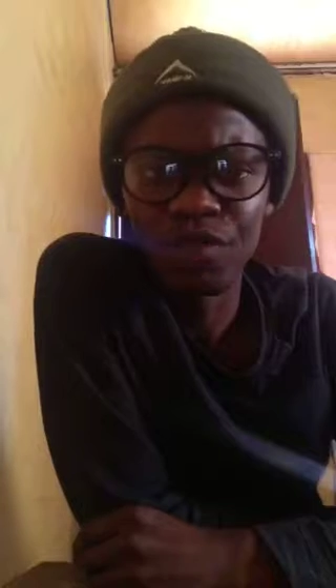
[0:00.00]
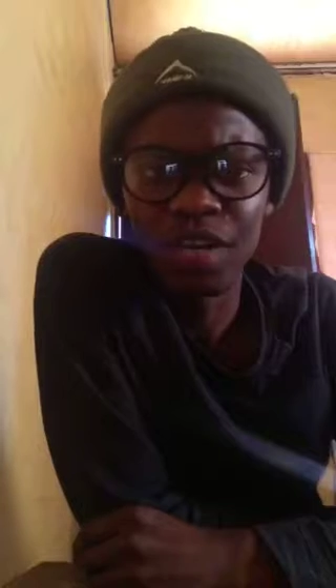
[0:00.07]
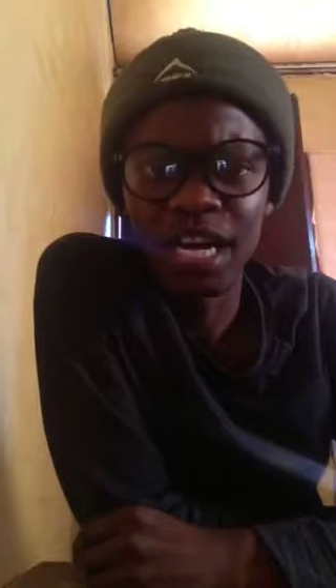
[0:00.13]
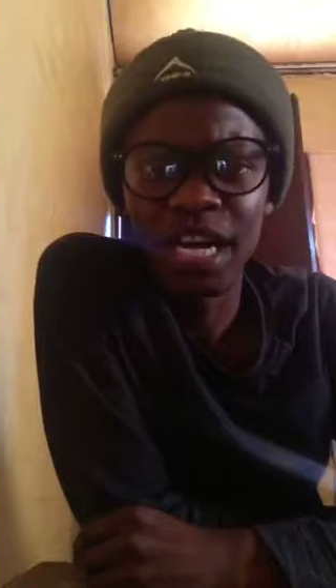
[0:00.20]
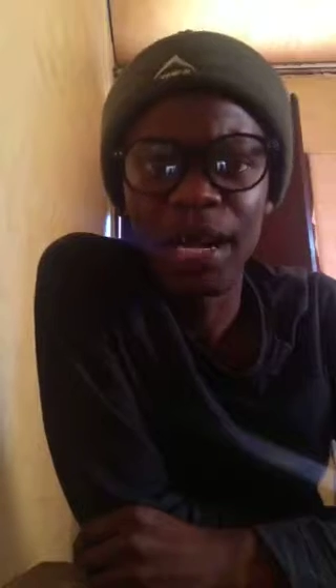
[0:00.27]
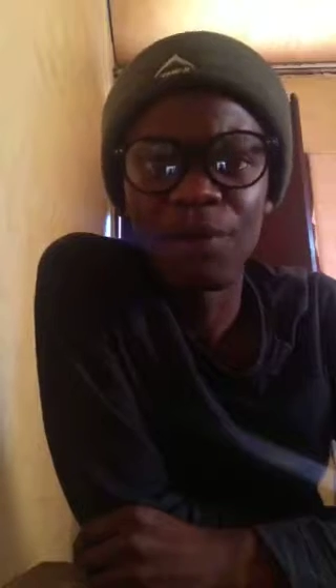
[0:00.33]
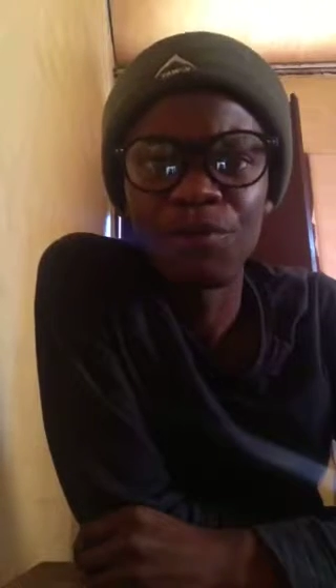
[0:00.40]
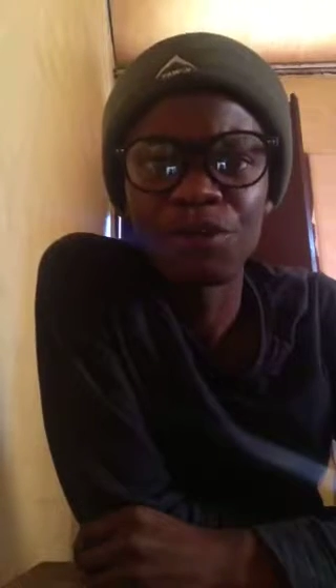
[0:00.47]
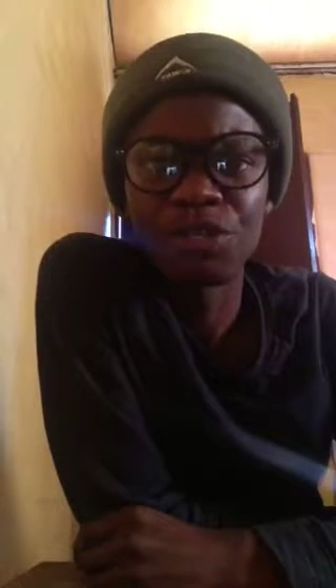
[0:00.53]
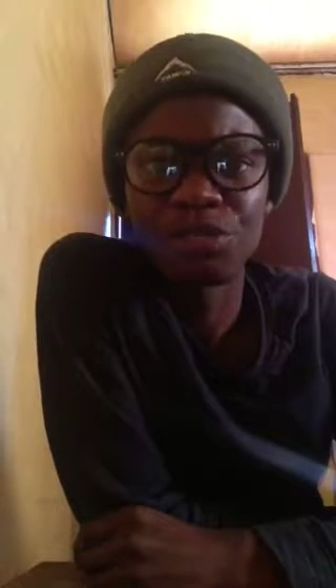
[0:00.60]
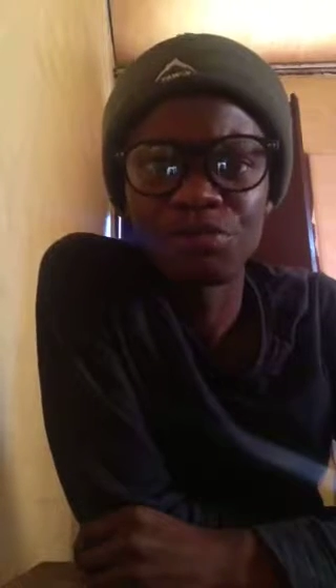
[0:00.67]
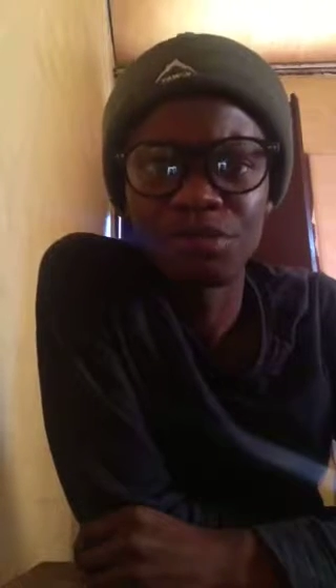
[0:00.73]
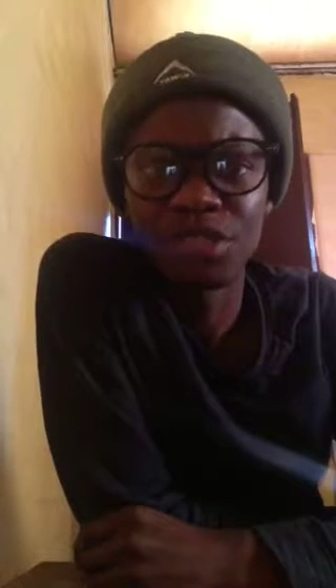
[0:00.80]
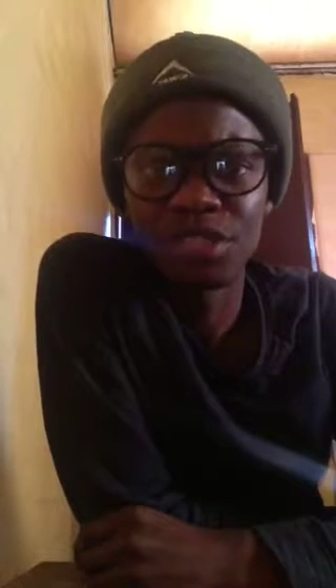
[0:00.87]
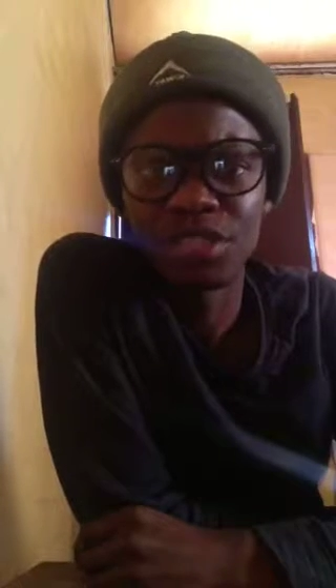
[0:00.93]

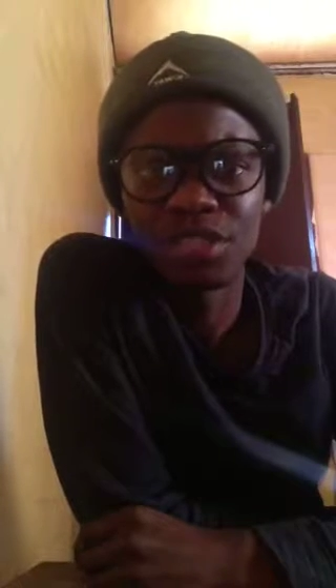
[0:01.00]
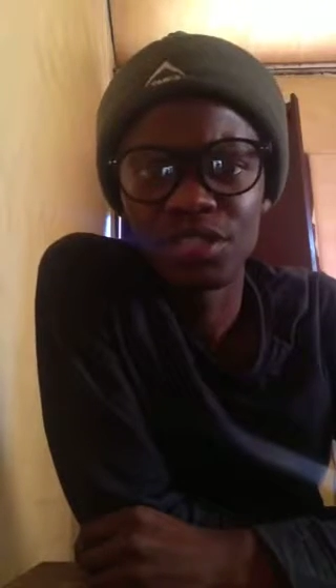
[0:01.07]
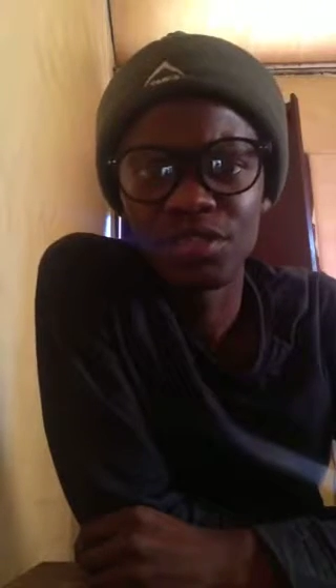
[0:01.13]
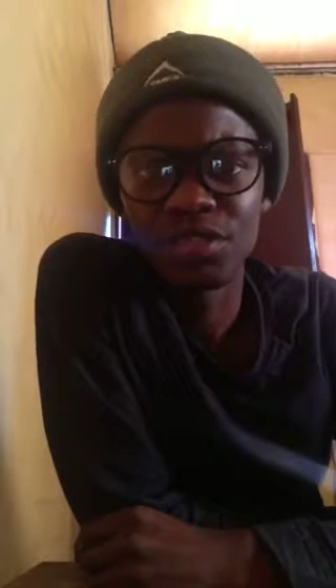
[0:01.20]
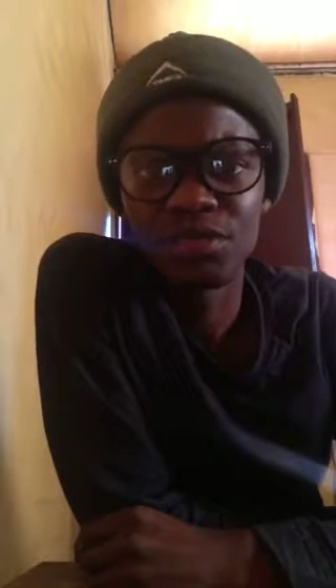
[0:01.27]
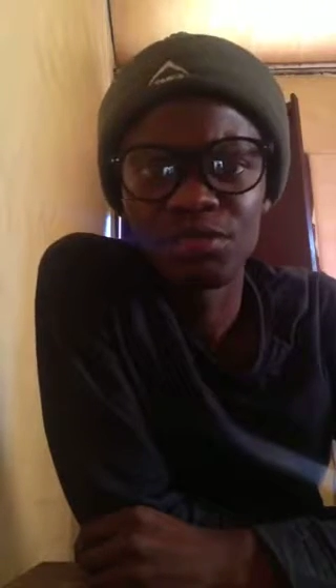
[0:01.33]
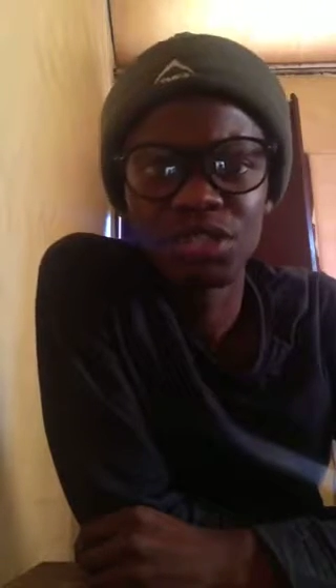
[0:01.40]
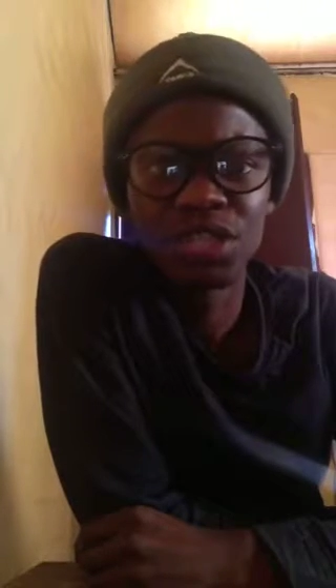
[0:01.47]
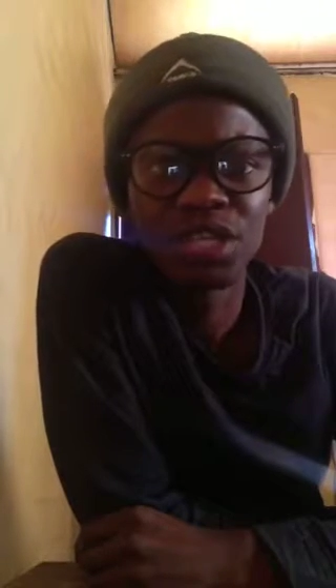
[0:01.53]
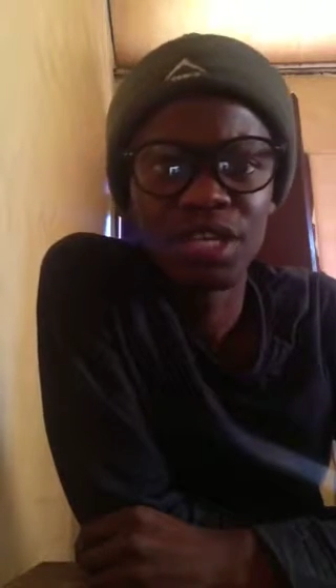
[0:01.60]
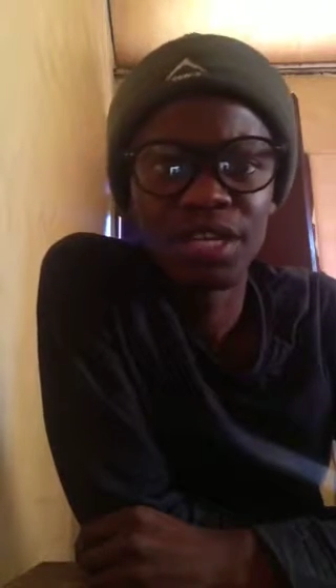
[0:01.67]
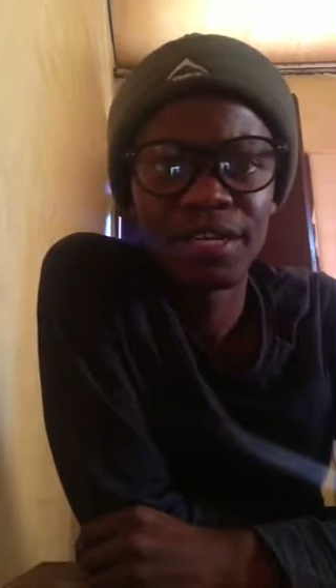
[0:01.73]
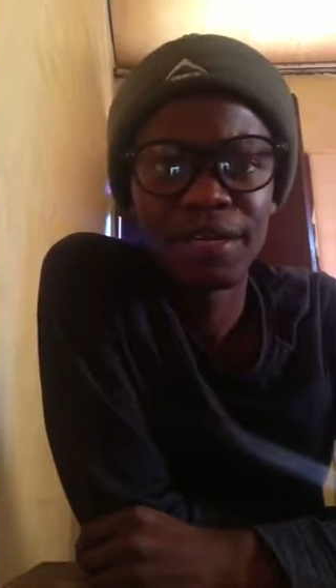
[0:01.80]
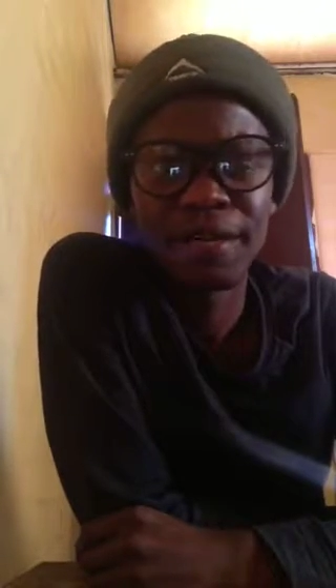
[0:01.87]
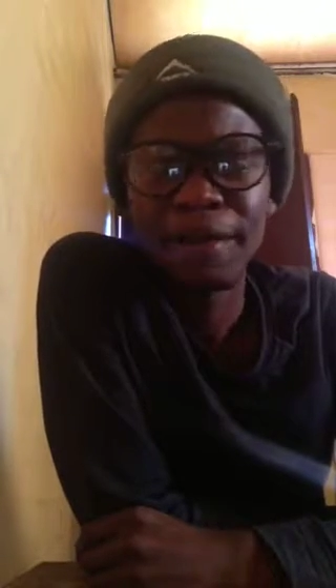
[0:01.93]
encouragement. You know what I'm
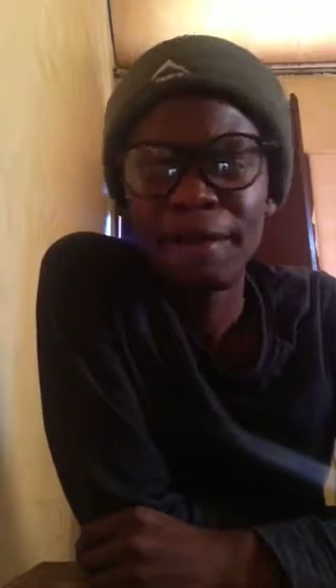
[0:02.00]
saying?